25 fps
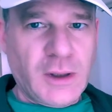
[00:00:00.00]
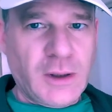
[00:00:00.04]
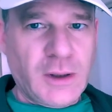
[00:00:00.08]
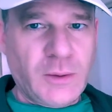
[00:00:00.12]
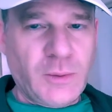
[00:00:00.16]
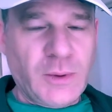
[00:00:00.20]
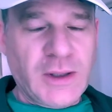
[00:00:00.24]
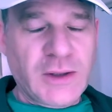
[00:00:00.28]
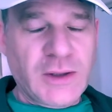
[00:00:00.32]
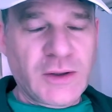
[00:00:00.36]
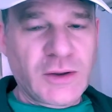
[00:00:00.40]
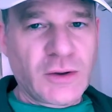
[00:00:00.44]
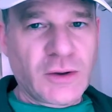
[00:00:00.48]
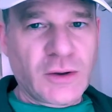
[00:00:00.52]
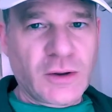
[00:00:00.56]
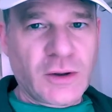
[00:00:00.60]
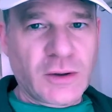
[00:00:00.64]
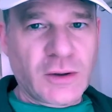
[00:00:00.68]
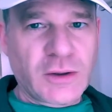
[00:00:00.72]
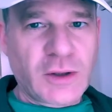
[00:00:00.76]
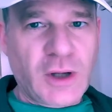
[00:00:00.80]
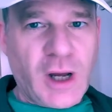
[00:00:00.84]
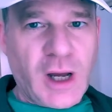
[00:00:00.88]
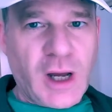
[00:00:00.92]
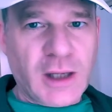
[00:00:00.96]
when you're
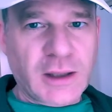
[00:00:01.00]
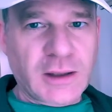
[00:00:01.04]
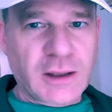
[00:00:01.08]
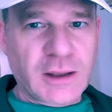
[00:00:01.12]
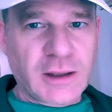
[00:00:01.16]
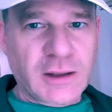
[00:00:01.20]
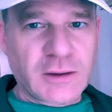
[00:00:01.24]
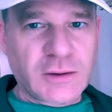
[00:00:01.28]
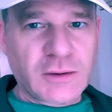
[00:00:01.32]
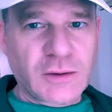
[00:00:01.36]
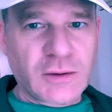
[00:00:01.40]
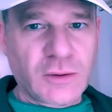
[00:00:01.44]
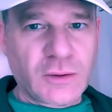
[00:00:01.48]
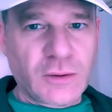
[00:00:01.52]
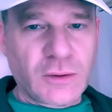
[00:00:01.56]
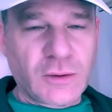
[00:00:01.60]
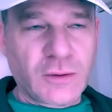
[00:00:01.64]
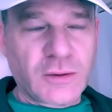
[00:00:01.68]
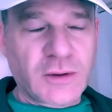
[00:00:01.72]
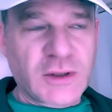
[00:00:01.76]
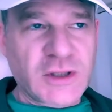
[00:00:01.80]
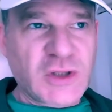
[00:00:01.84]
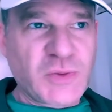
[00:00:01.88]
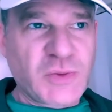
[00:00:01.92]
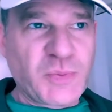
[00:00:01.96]
talking
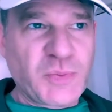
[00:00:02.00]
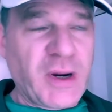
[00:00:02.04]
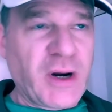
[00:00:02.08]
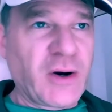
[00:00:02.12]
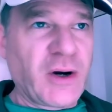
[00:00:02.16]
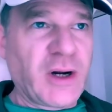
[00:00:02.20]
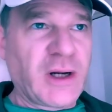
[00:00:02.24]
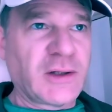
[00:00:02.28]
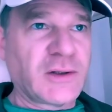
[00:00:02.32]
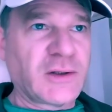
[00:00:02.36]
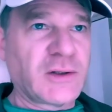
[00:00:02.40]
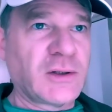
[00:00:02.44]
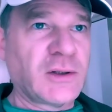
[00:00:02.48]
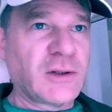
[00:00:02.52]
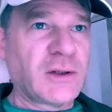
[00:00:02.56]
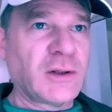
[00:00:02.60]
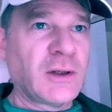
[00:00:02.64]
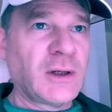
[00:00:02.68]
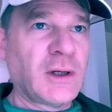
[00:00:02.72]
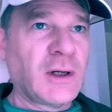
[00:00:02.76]
to the spirit.